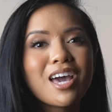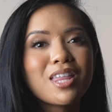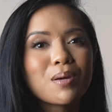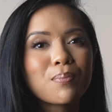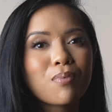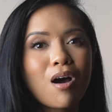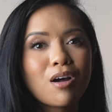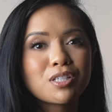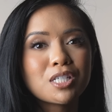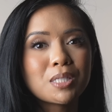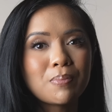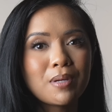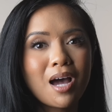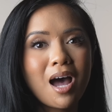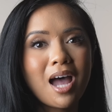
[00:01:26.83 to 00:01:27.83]
and the process
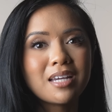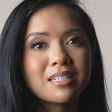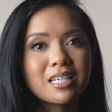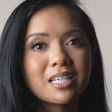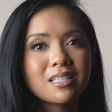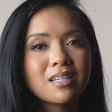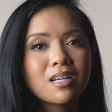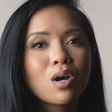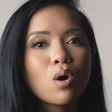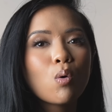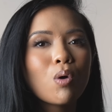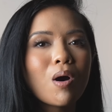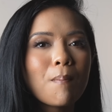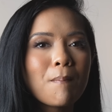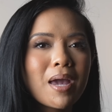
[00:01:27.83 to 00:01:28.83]
behind it.
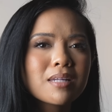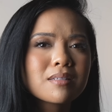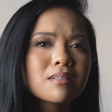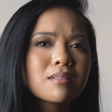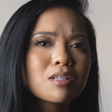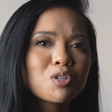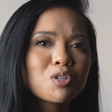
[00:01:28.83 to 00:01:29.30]
What makes this